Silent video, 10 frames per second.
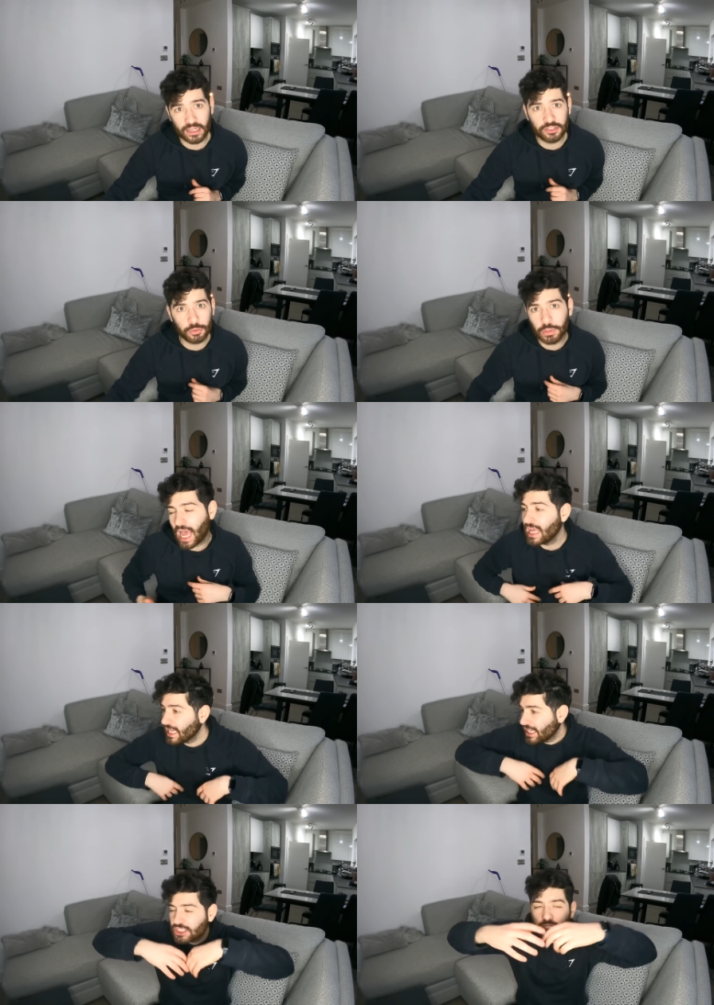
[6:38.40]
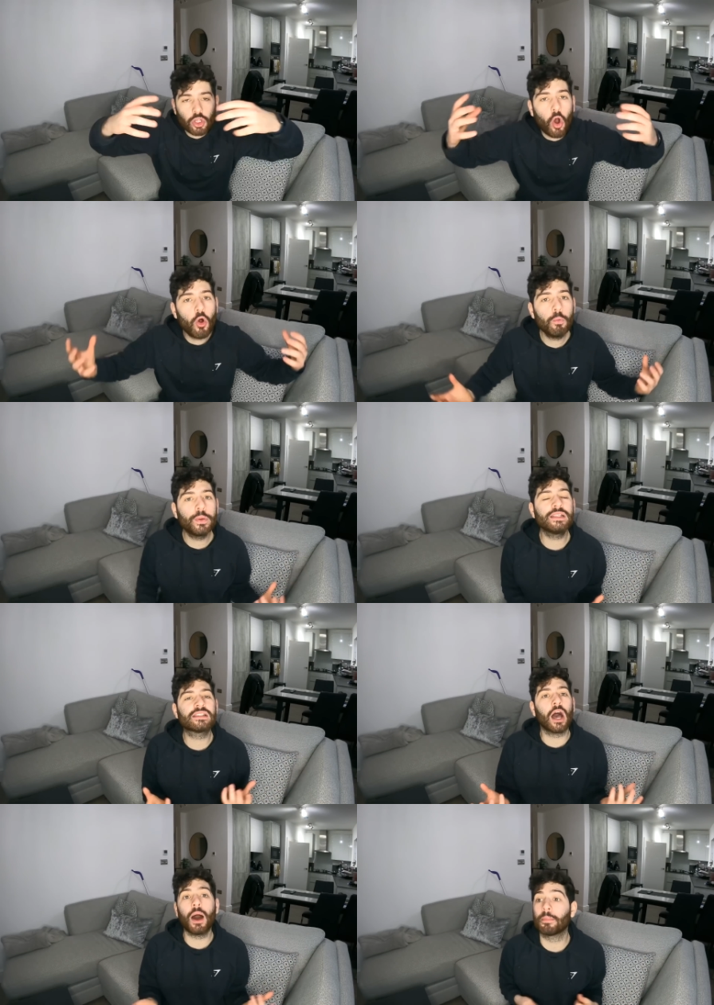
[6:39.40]
that can do that, it just
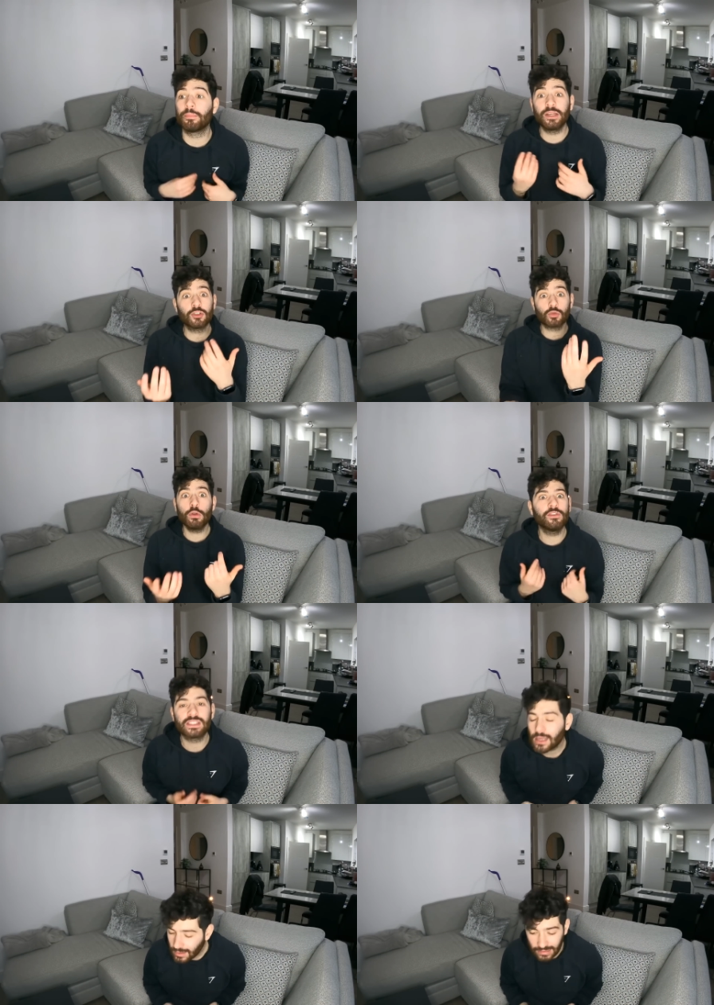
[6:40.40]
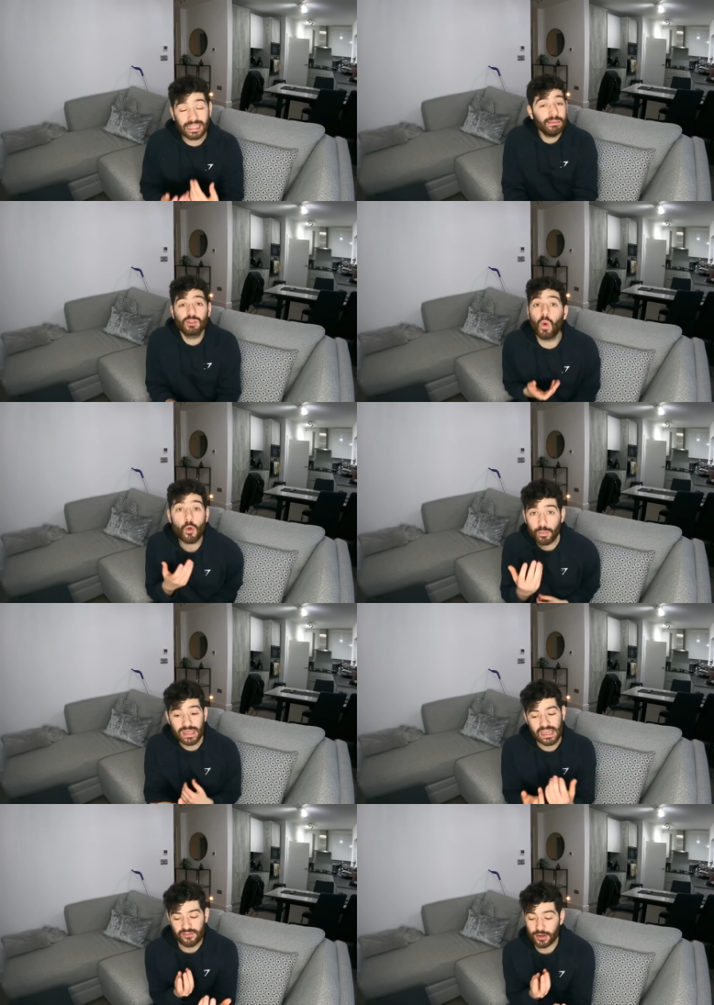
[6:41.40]
opens it up, because all of a sudden, teams won't
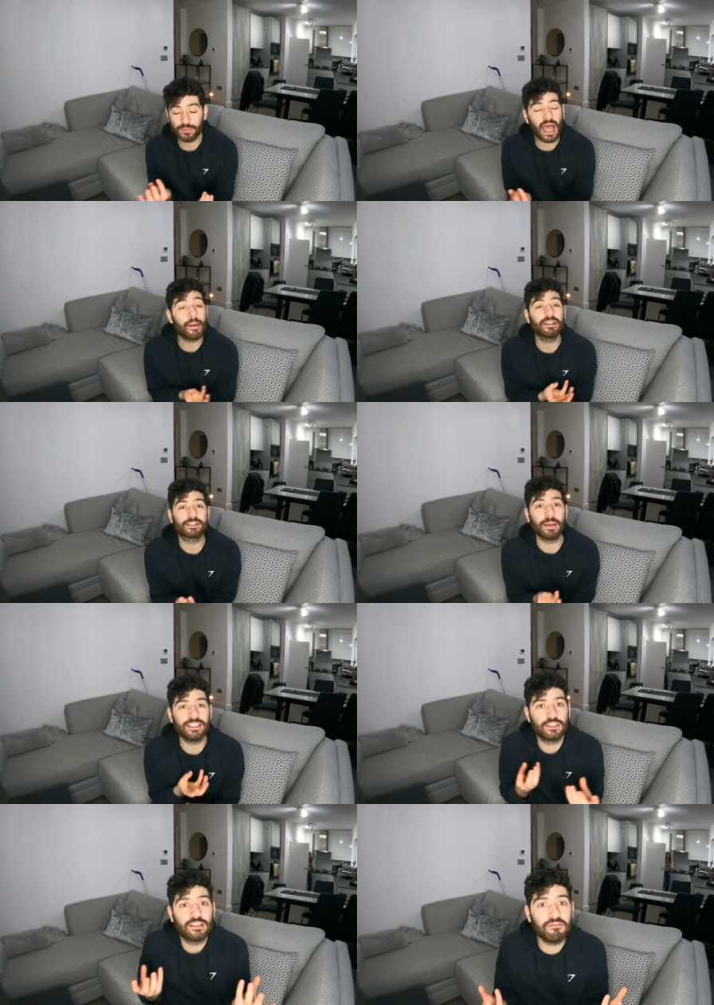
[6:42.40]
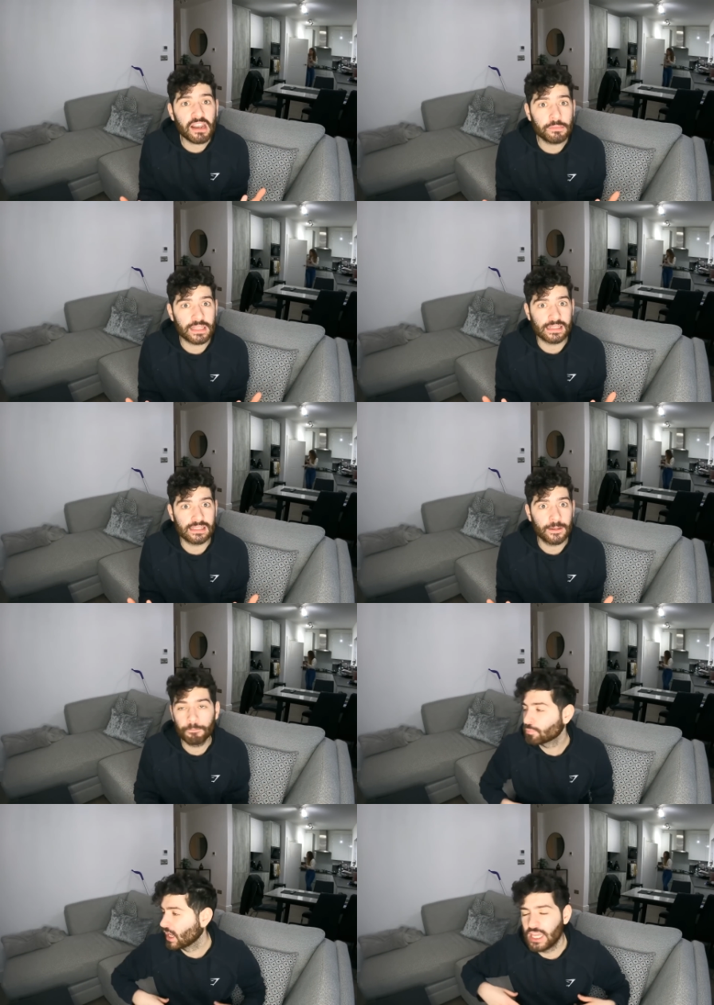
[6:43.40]
be giving him time and space to develop this.
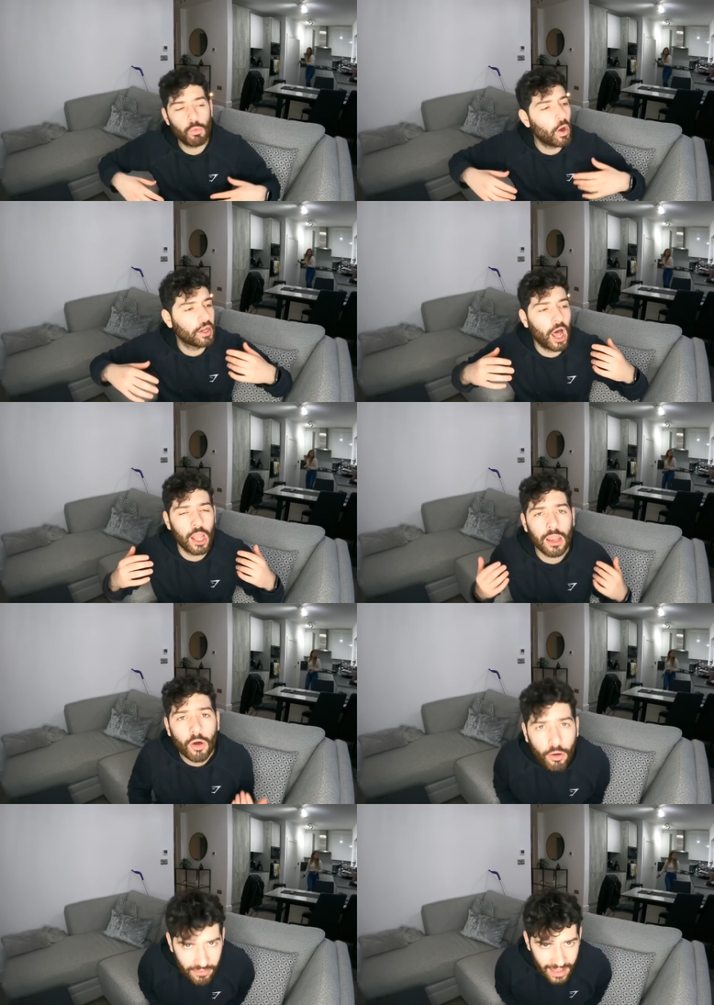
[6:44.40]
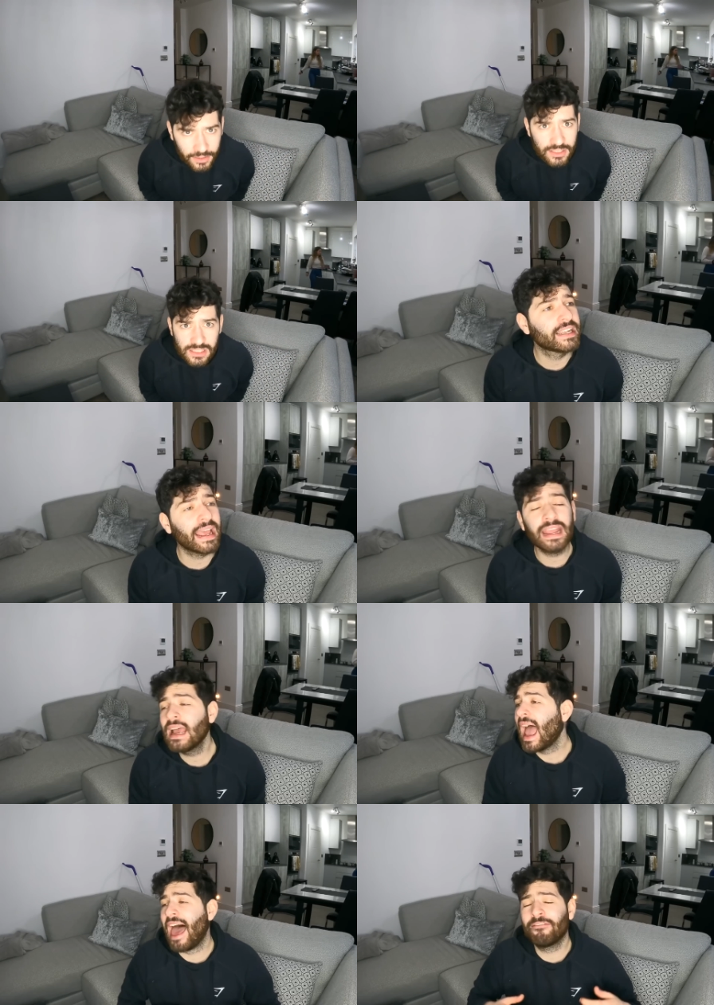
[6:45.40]
He won a lot of headers
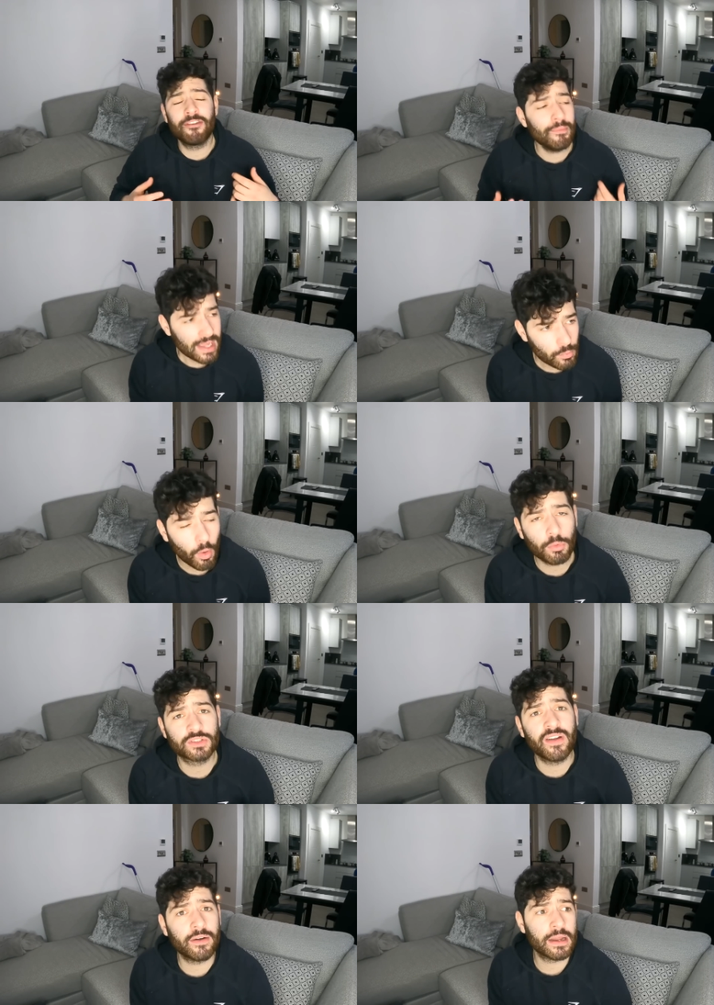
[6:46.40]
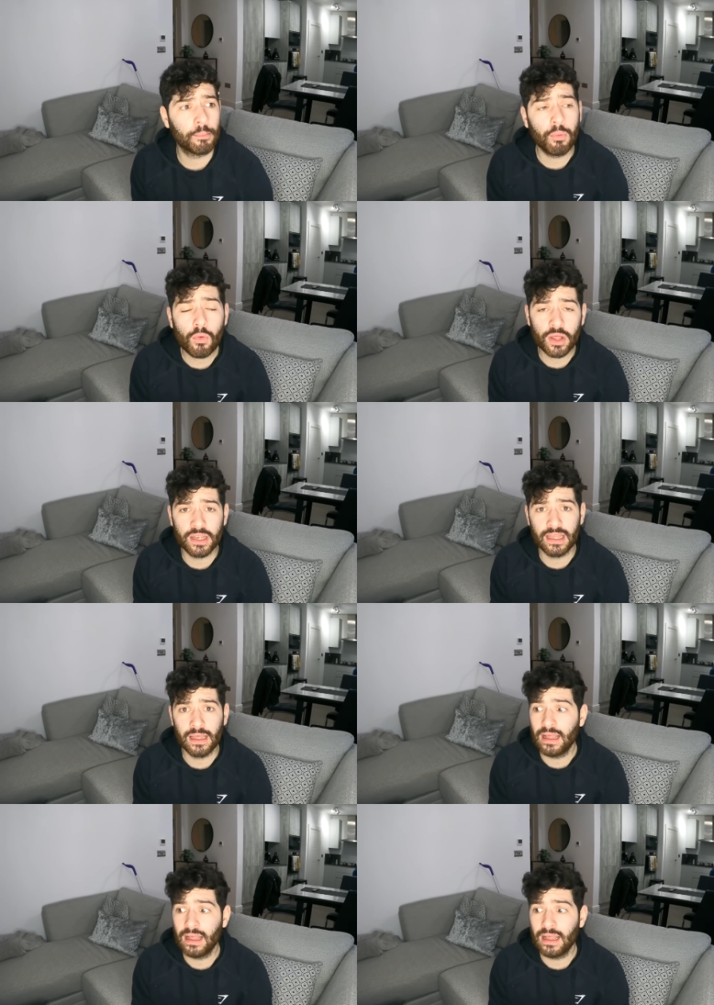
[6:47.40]
today. And for me, what was very important